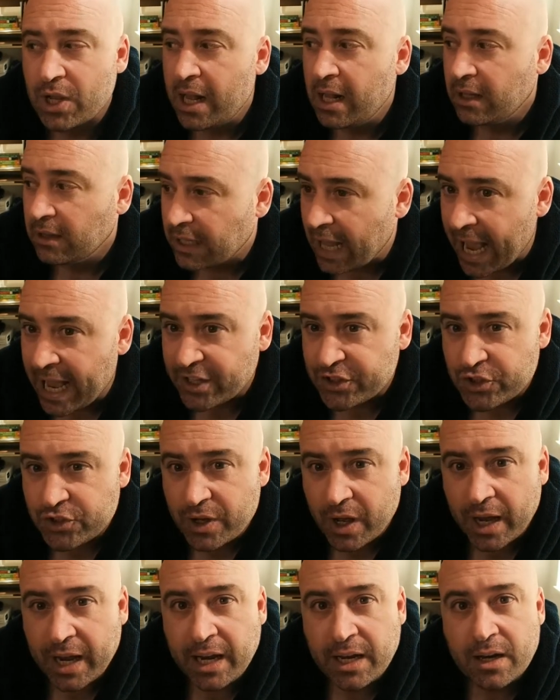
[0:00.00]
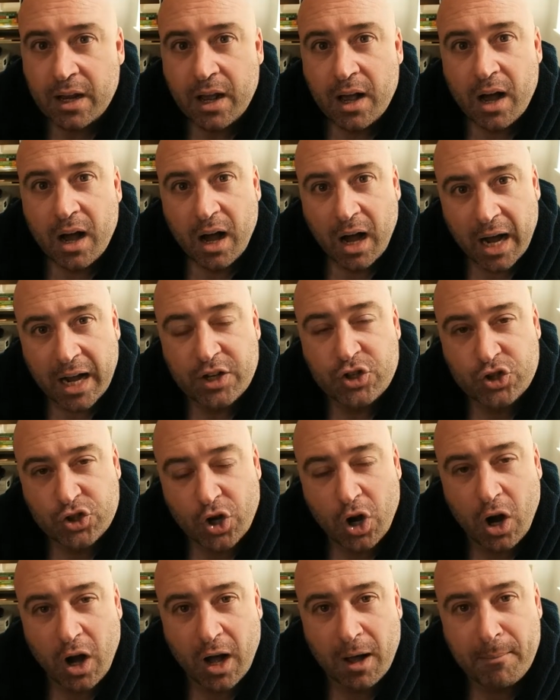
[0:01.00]
Last night, I
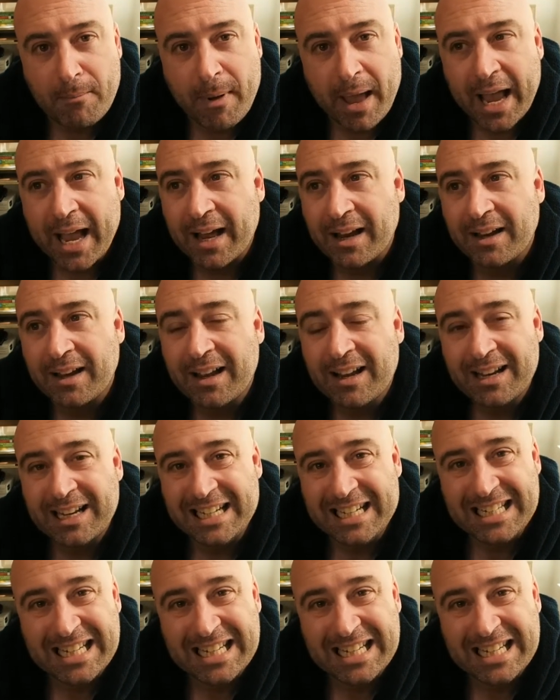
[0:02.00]
saw a man